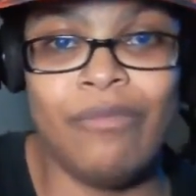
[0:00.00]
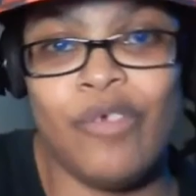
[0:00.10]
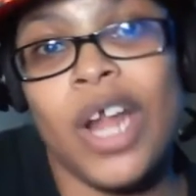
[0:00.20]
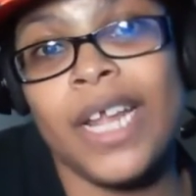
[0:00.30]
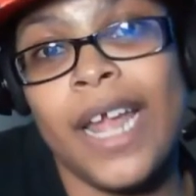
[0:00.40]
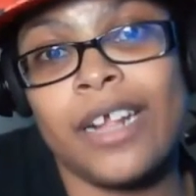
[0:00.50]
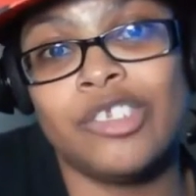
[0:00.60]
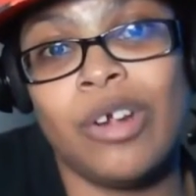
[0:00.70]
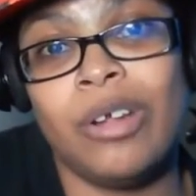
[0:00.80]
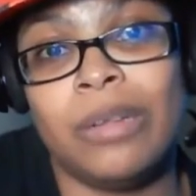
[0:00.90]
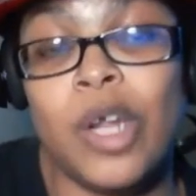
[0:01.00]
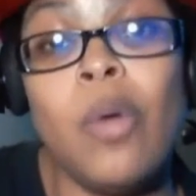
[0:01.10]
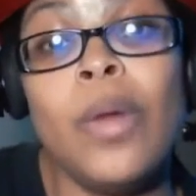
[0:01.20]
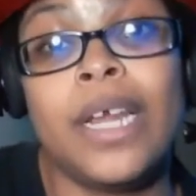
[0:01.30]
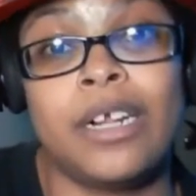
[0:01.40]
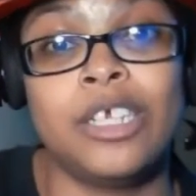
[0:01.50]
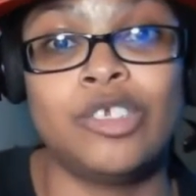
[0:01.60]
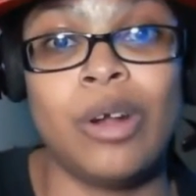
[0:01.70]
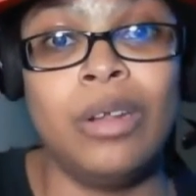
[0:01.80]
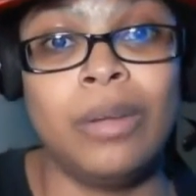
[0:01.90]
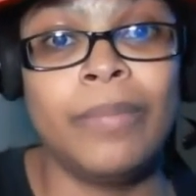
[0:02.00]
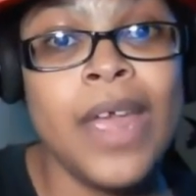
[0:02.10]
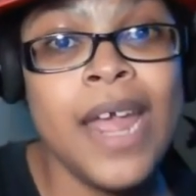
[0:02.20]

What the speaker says: what can't control him. No one can control him.